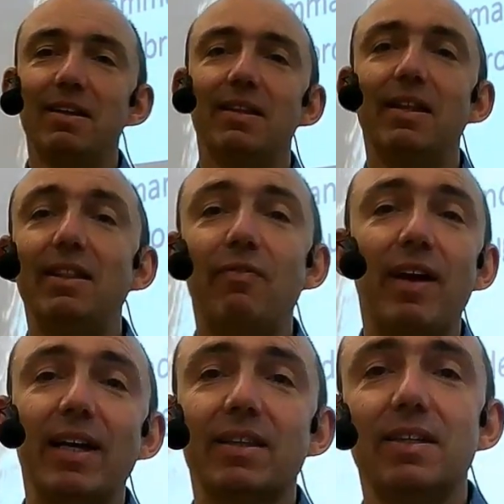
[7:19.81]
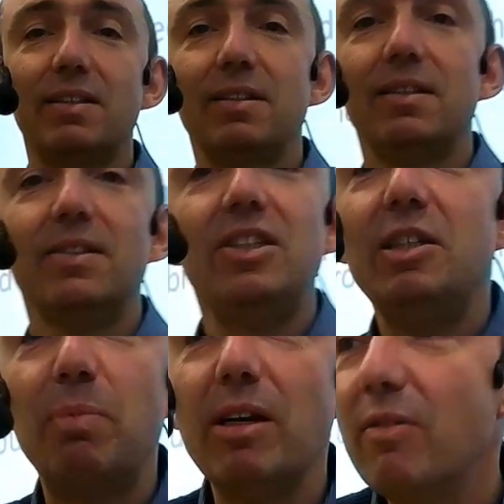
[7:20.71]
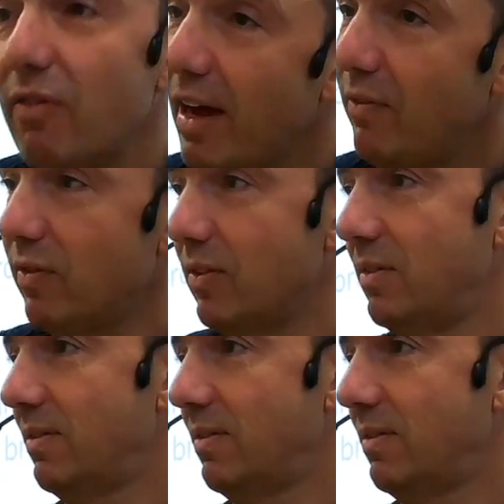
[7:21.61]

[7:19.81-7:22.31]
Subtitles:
than the fact that she's been unfaithful?